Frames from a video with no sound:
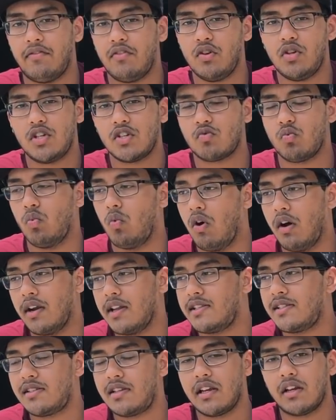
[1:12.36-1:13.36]
you just want a
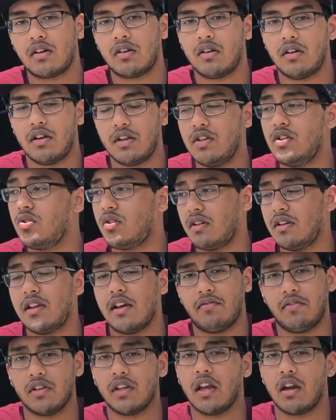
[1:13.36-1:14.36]
Stinger, you can
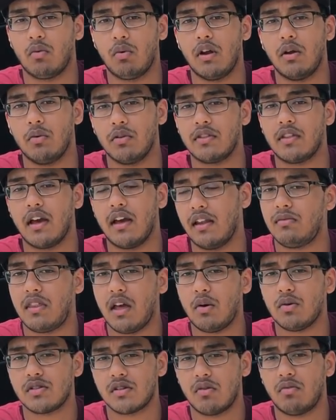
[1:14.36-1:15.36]
definitely get away with that.
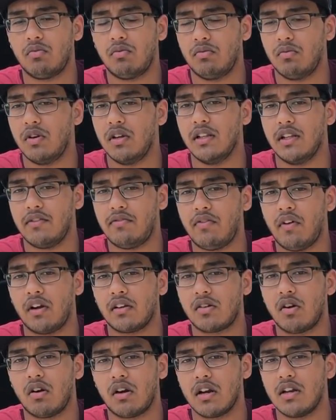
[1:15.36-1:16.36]
That was a really fun
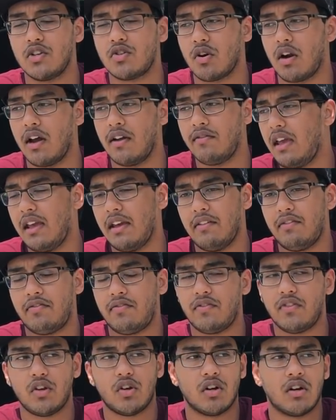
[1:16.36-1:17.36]
car to drive. If
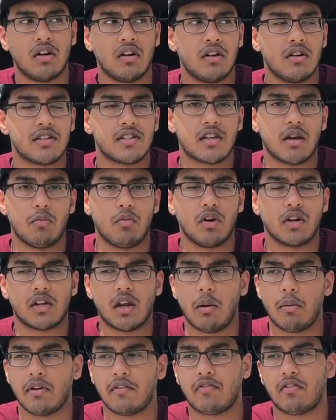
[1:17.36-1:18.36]
you're someone
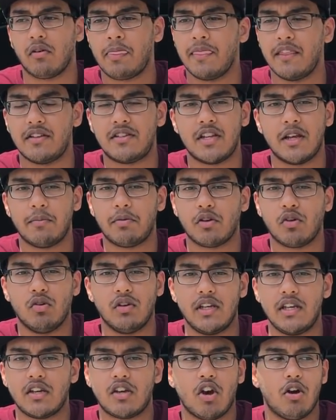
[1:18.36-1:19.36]
coming from the typical
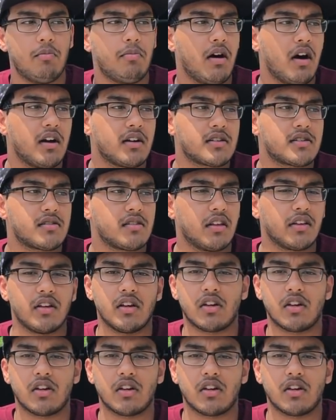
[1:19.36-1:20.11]
eco box, like a